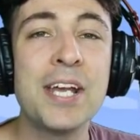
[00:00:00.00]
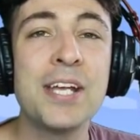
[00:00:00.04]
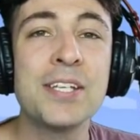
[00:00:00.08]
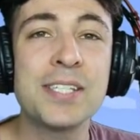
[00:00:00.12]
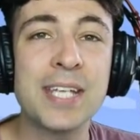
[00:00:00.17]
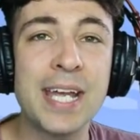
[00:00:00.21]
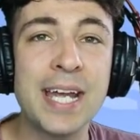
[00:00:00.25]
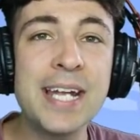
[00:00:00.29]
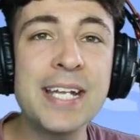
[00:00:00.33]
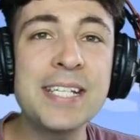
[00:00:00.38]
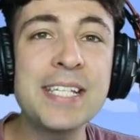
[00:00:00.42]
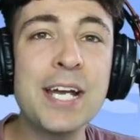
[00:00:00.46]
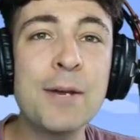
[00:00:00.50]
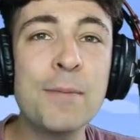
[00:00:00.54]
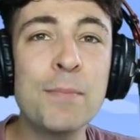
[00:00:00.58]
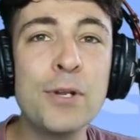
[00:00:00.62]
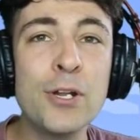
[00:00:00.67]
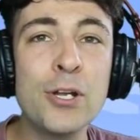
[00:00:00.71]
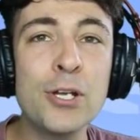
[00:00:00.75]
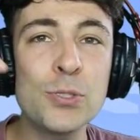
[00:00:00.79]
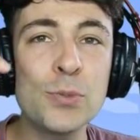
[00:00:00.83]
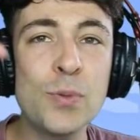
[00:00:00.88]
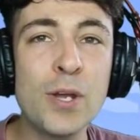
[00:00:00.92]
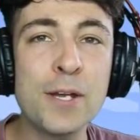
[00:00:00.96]
so head down
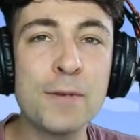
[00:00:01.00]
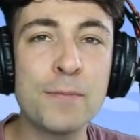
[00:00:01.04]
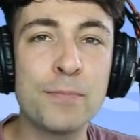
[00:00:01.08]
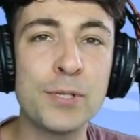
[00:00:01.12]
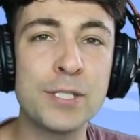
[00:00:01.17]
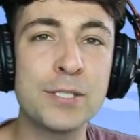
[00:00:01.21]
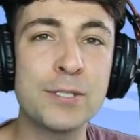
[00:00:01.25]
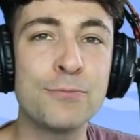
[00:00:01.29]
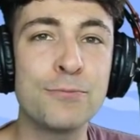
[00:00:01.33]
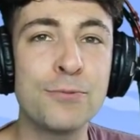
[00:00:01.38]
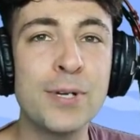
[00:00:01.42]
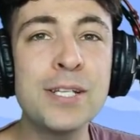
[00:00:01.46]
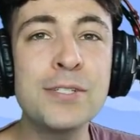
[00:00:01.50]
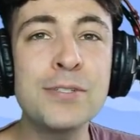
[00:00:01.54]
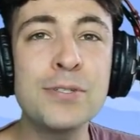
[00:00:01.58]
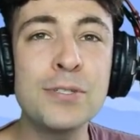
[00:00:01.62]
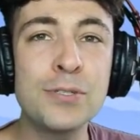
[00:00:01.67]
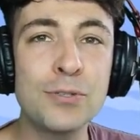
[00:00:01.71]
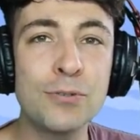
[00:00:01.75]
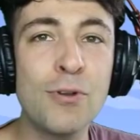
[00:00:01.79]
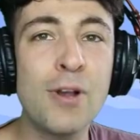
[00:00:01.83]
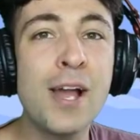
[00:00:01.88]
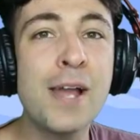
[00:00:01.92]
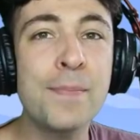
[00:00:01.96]
below as well and press the red
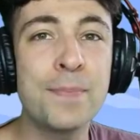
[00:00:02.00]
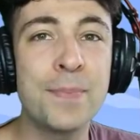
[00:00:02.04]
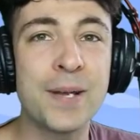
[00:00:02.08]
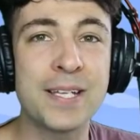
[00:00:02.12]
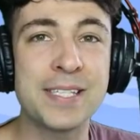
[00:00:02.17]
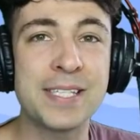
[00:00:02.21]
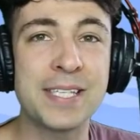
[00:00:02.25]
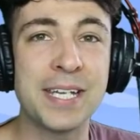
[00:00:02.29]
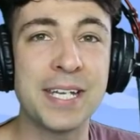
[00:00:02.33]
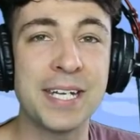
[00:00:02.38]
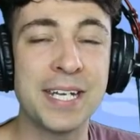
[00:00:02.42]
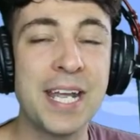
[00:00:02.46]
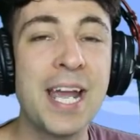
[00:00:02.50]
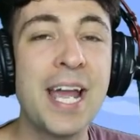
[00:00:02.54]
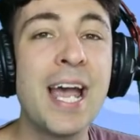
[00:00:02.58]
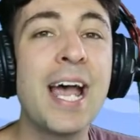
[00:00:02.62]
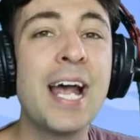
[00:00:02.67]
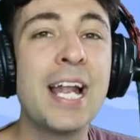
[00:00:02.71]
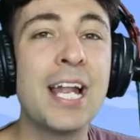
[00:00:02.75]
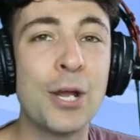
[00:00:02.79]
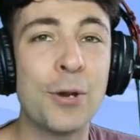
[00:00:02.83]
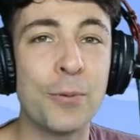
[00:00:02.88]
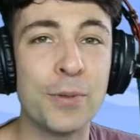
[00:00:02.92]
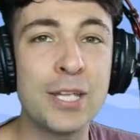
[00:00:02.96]
subscribe button
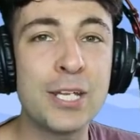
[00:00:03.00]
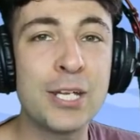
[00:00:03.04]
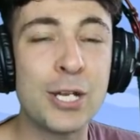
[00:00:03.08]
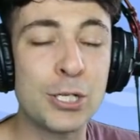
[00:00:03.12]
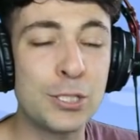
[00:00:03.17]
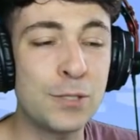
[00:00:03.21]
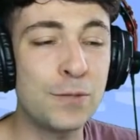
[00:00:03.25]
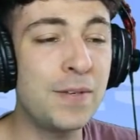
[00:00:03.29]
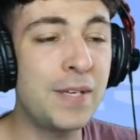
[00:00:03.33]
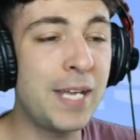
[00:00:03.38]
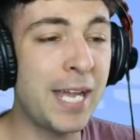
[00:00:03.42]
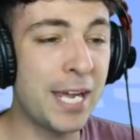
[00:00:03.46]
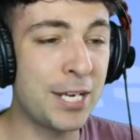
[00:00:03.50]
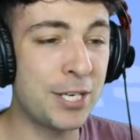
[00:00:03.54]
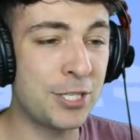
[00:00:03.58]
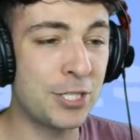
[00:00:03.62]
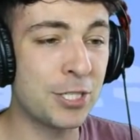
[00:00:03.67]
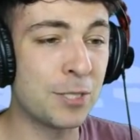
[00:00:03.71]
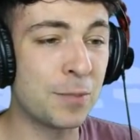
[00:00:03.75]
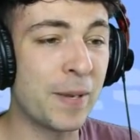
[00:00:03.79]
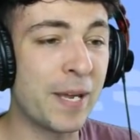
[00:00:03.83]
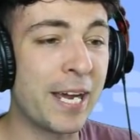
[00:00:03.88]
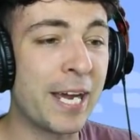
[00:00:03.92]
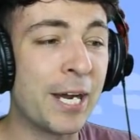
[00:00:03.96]
along with the
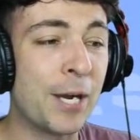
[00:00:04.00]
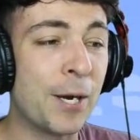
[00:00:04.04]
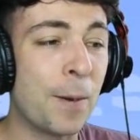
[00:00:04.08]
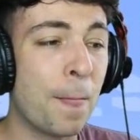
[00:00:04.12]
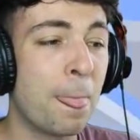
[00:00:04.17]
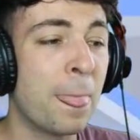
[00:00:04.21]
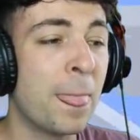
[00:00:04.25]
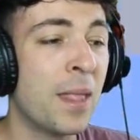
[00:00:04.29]
notifications bell.